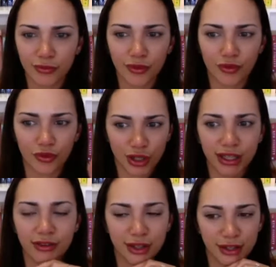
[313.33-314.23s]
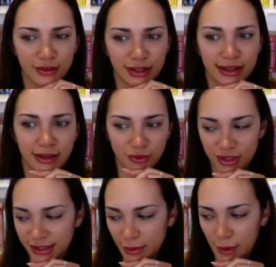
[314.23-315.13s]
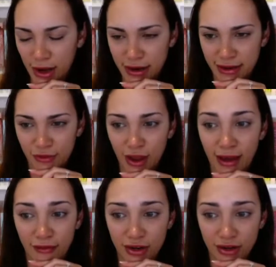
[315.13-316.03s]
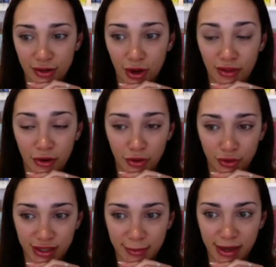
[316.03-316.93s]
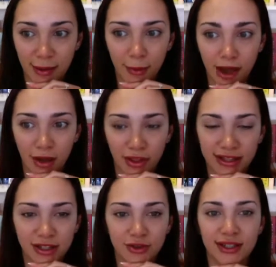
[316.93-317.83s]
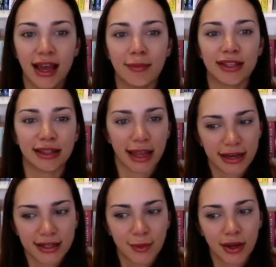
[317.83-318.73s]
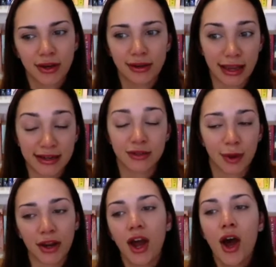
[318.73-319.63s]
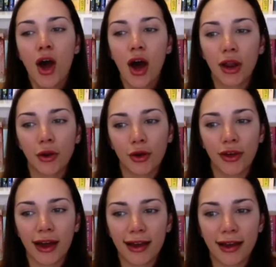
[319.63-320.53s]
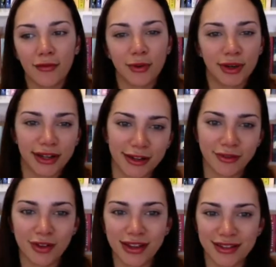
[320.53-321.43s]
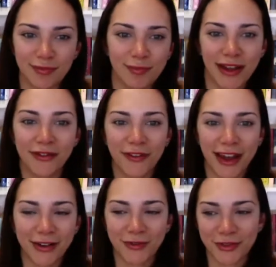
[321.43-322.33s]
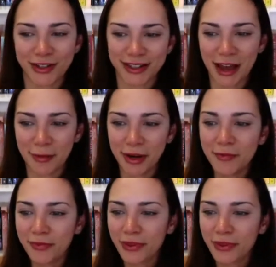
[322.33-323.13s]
really, really, really interesting one. If you haven't got that on your TBR pile, that's Chris Hammer's latest one. I know that everyone here is a big fan of Chris Hammer.